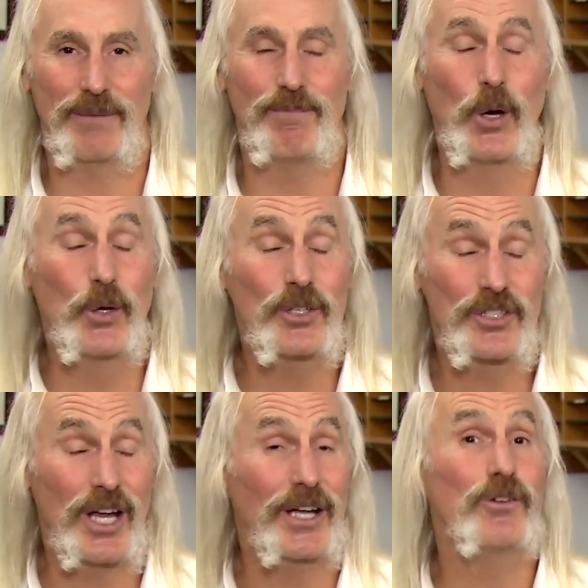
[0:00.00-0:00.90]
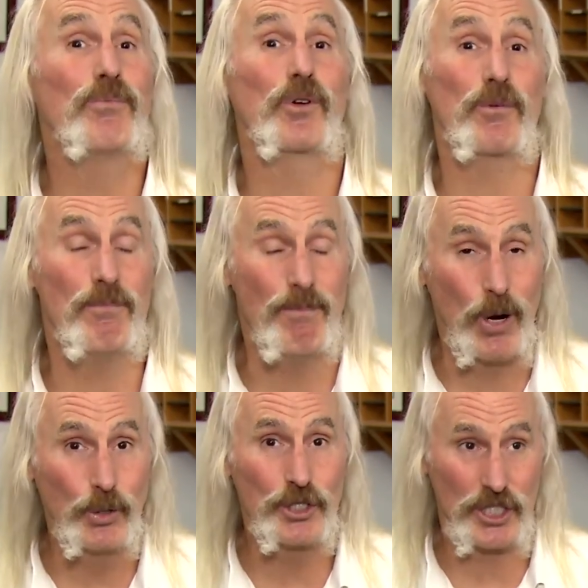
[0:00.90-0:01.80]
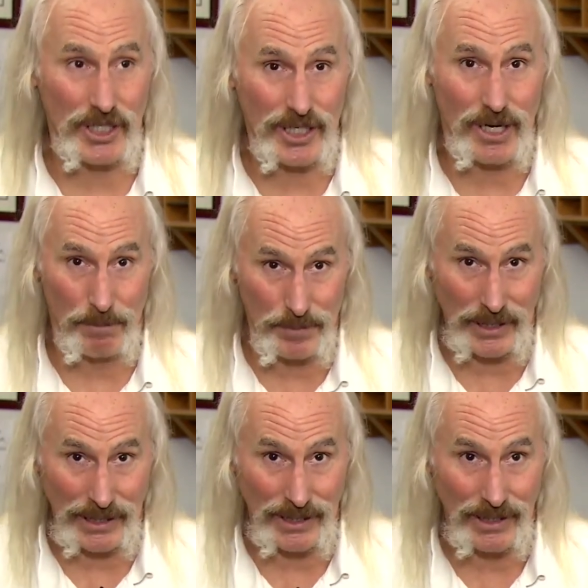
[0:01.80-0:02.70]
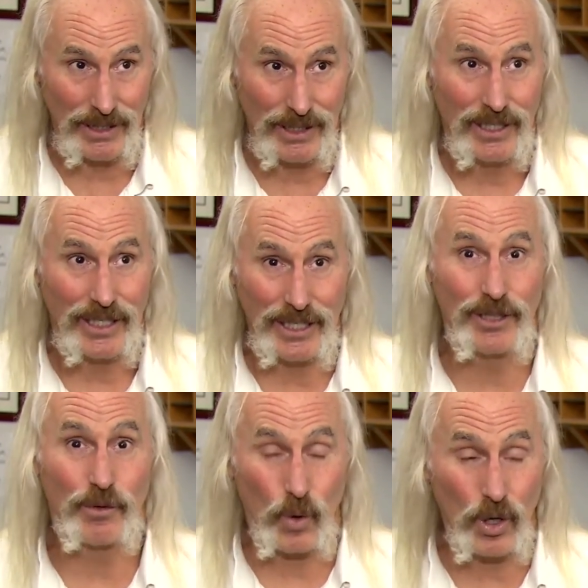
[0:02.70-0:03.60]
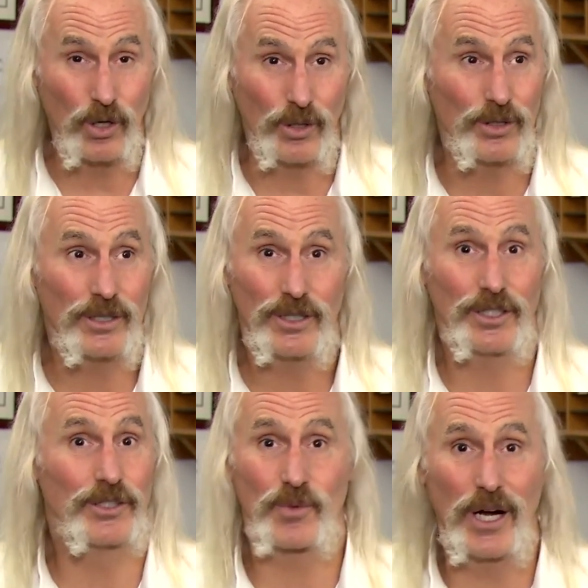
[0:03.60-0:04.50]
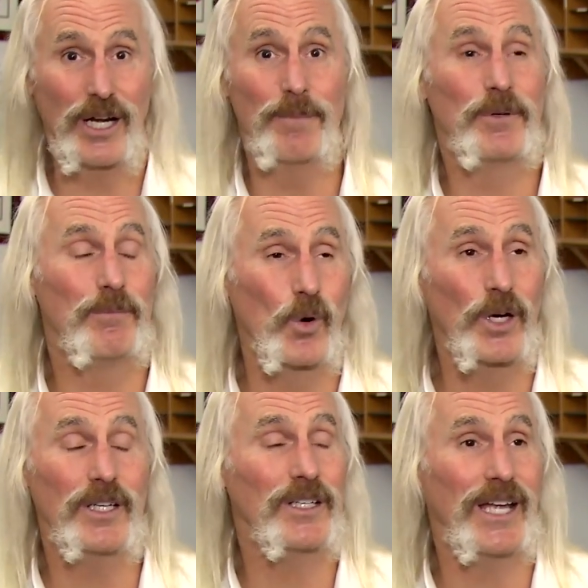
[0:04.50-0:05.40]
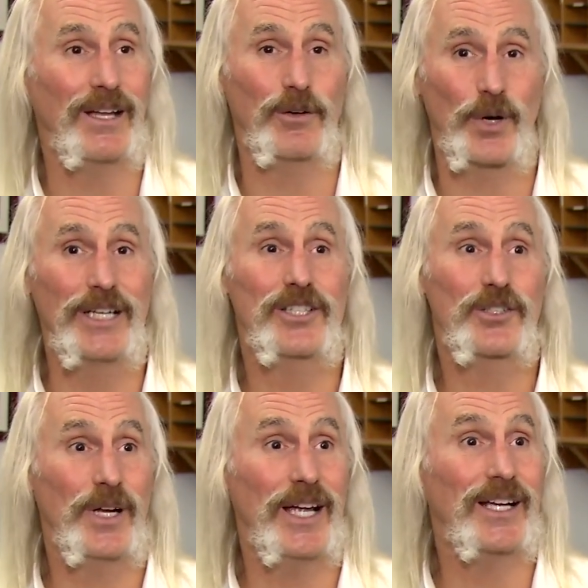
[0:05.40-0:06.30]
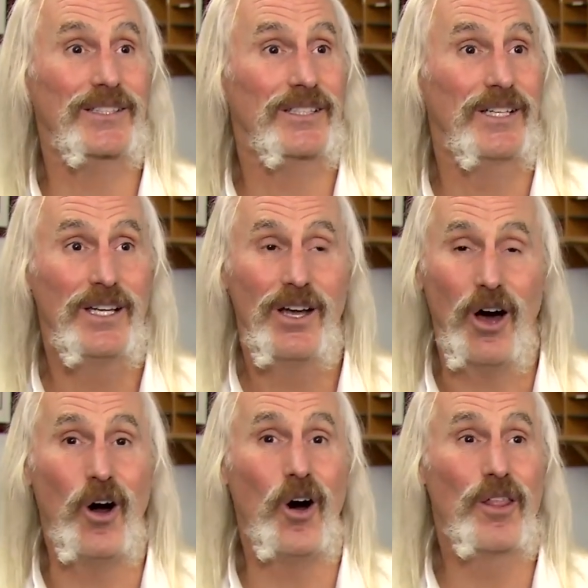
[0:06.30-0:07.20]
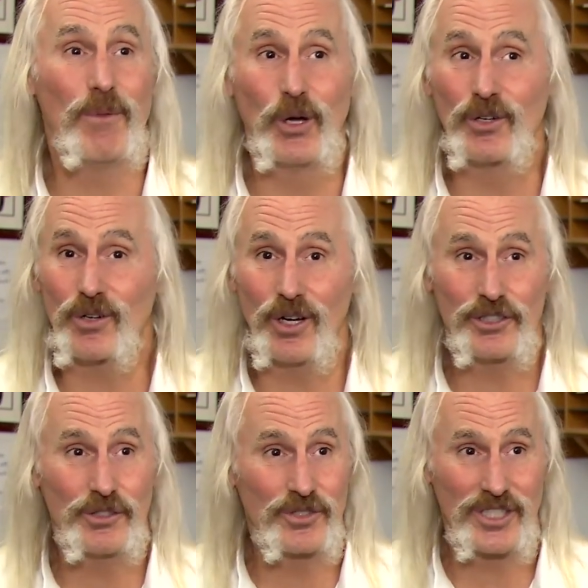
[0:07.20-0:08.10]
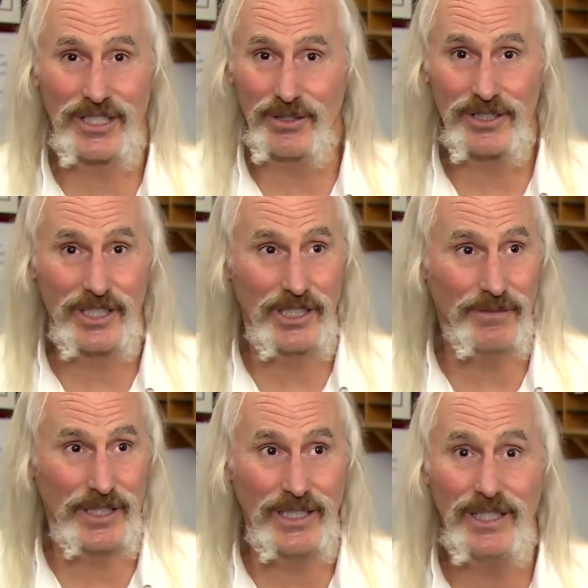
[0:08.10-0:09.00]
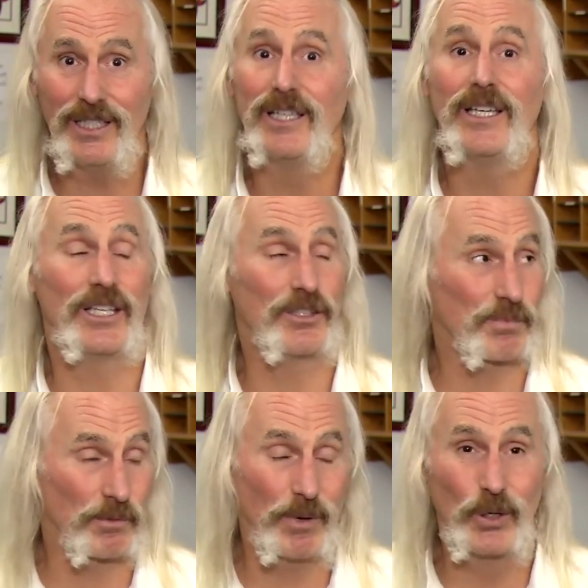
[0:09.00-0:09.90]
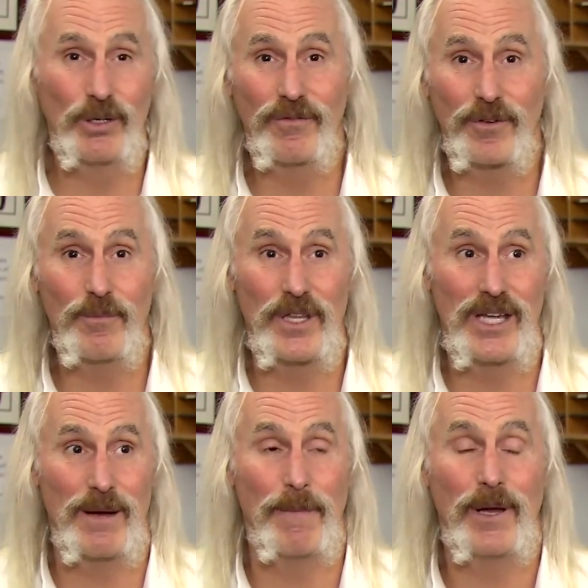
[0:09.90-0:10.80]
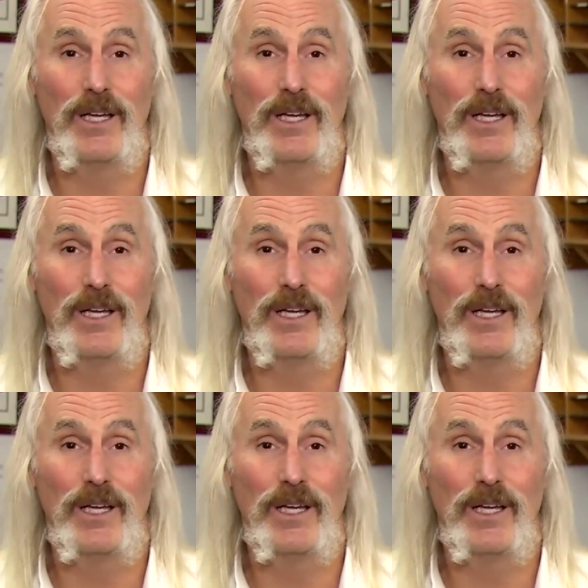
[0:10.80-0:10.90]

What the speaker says: and motorcycle promotion company in the world is right up in Morgantown, Racer X. All the motocross you see on TV is promoted from them.